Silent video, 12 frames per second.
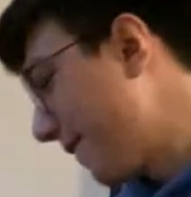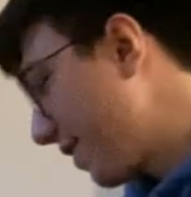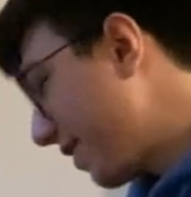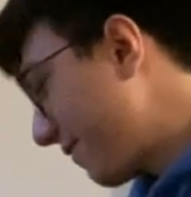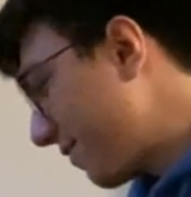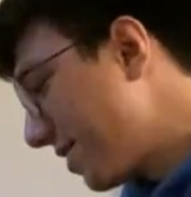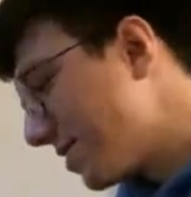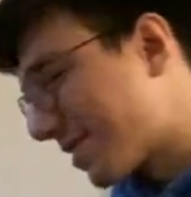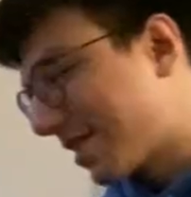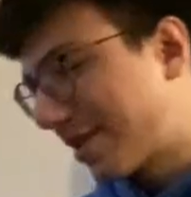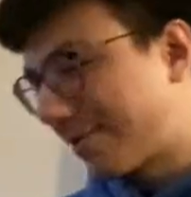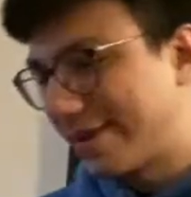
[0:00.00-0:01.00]
it feels
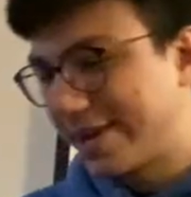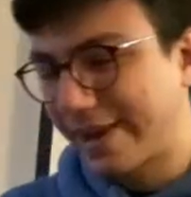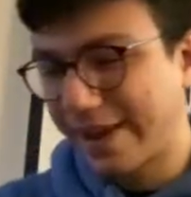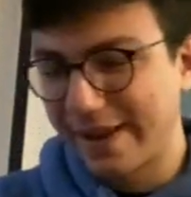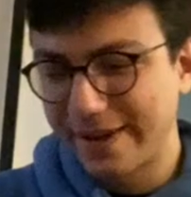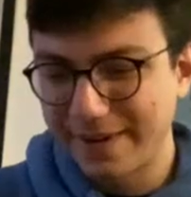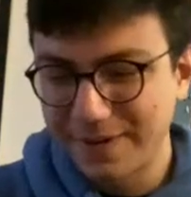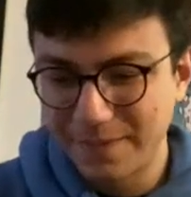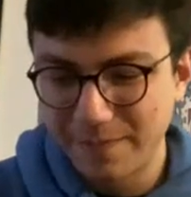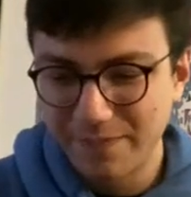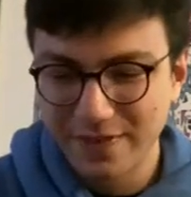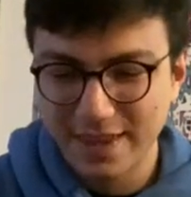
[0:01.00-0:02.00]
good, man.
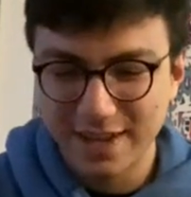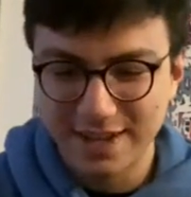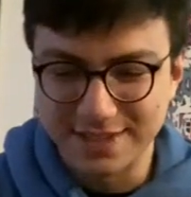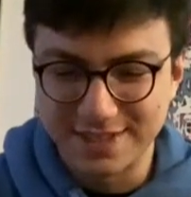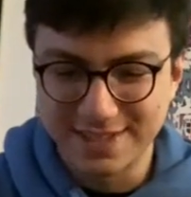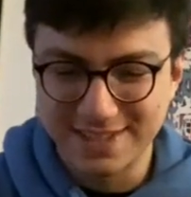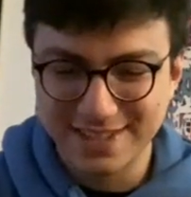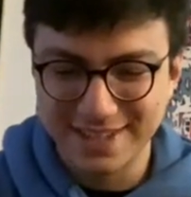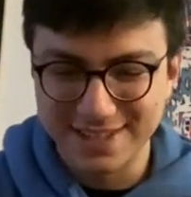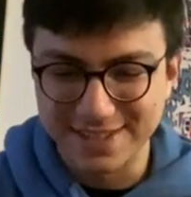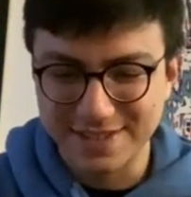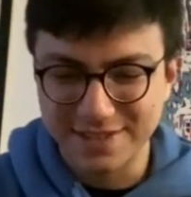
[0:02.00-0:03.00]
This shit
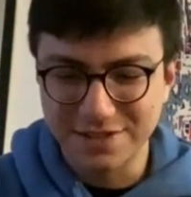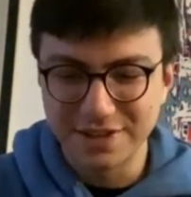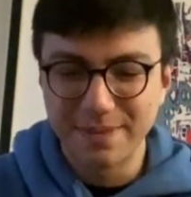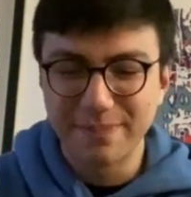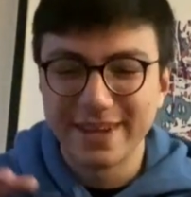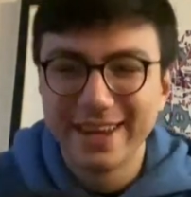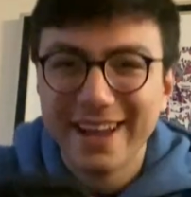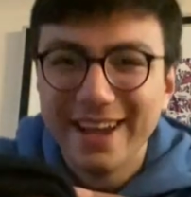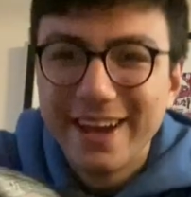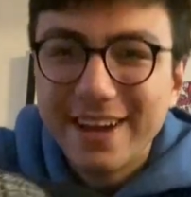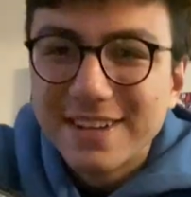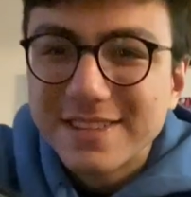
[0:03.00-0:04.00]
is trippy.
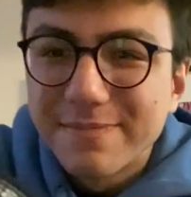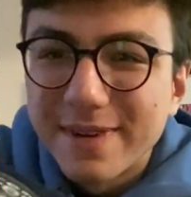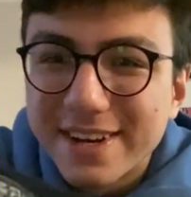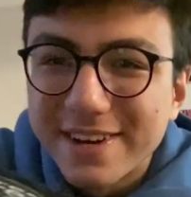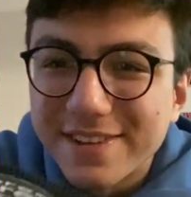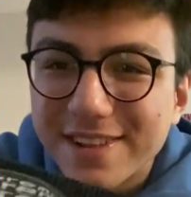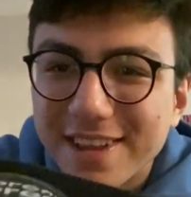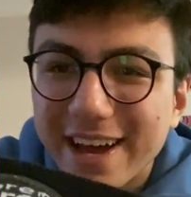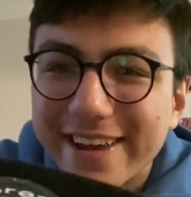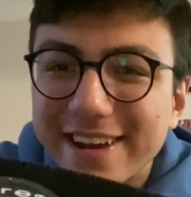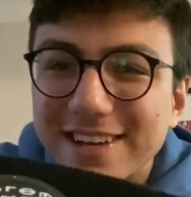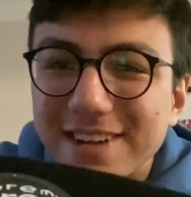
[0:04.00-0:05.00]
Depending on the
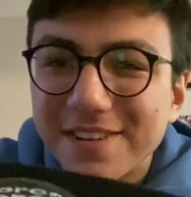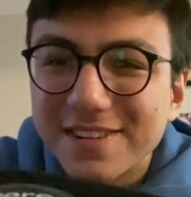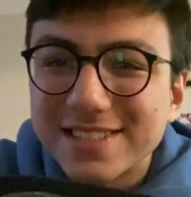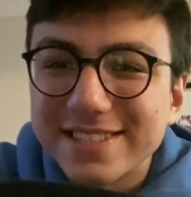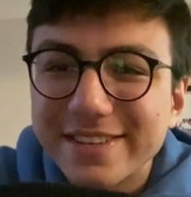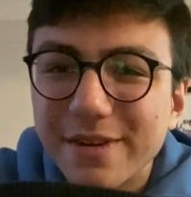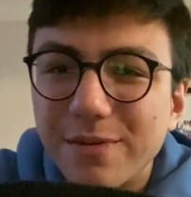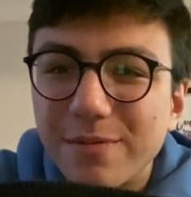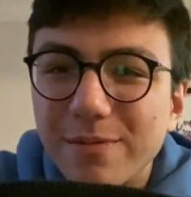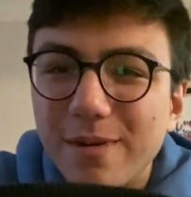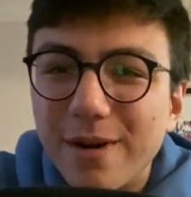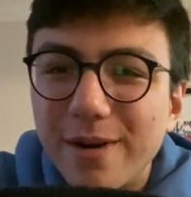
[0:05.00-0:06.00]
lighting, it'll just
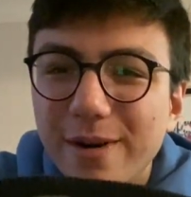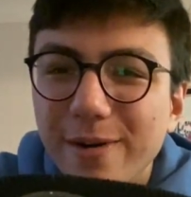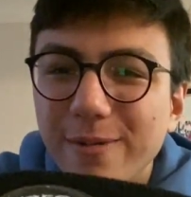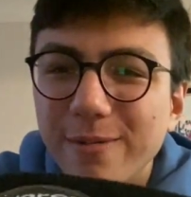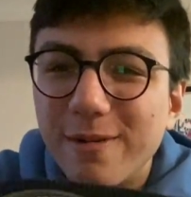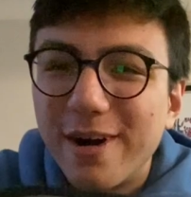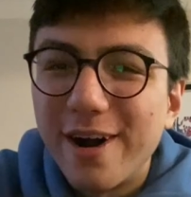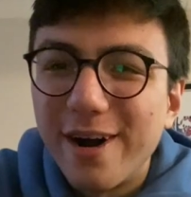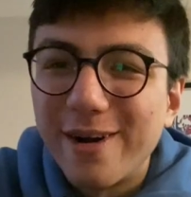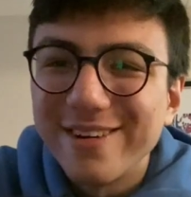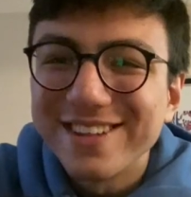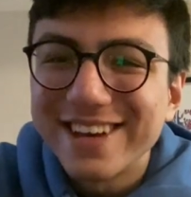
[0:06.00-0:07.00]

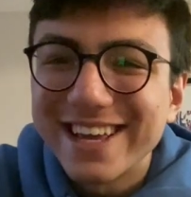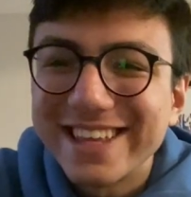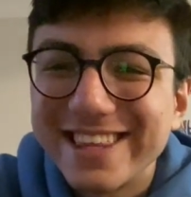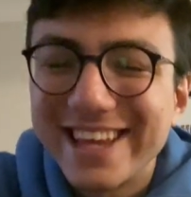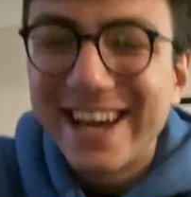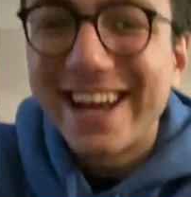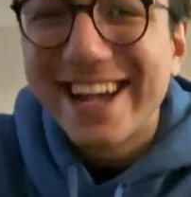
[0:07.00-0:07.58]
whoa, look at that.